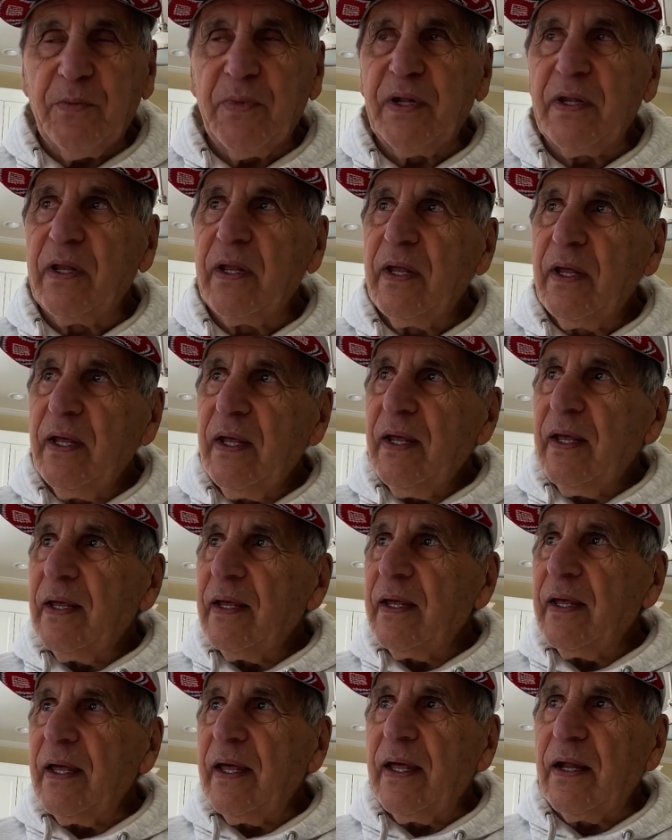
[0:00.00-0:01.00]
And
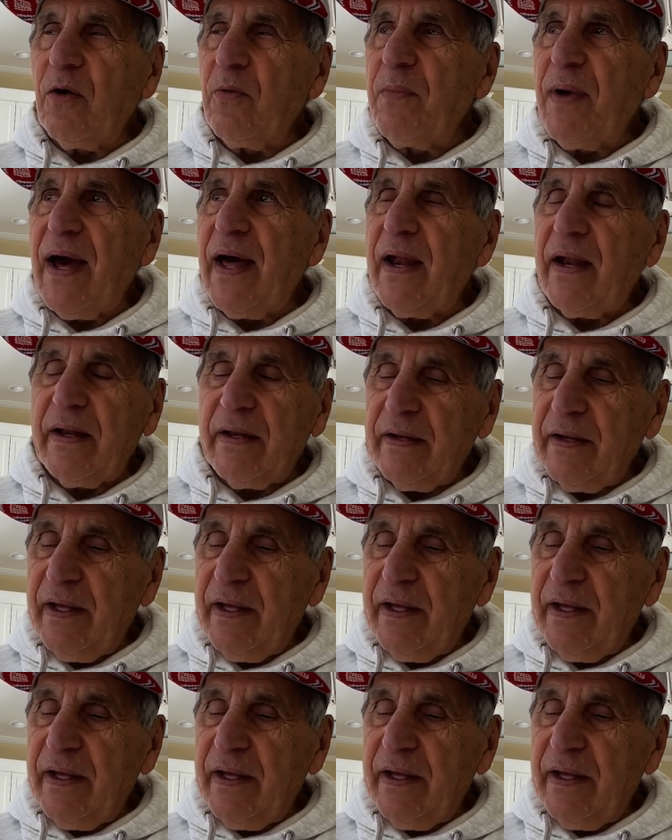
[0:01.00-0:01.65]
Ed O'Bannon,